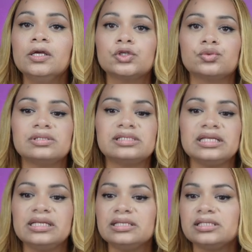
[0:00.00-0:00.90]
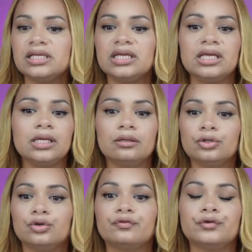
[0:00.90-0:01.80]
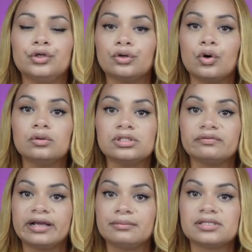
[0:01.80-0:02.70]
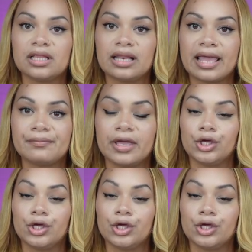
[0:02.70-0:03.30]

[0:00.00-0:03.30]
So it's easy, for you to hold it right up to the lamp